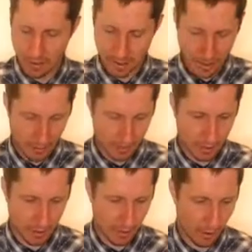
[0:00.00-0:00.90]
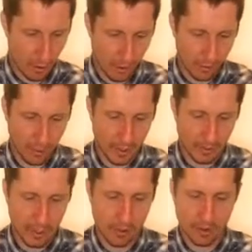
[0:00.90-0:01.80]
and we're going to go all the way
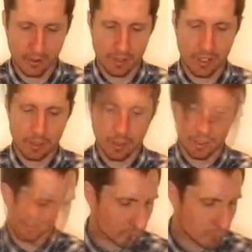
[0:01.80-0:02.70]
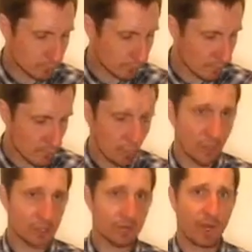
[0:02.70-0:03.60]
around all the gun parts.
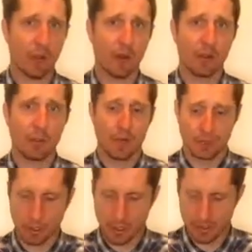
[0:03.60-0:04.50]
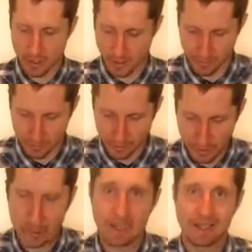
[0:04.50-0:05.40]
Once we've got all the metal parts covered in
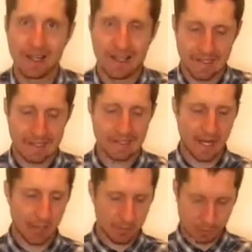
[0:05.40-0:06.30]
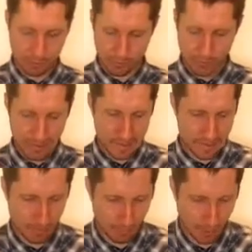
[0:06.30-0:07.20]
oil, it's time to
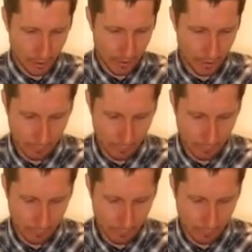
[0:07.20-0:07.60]
reassemble.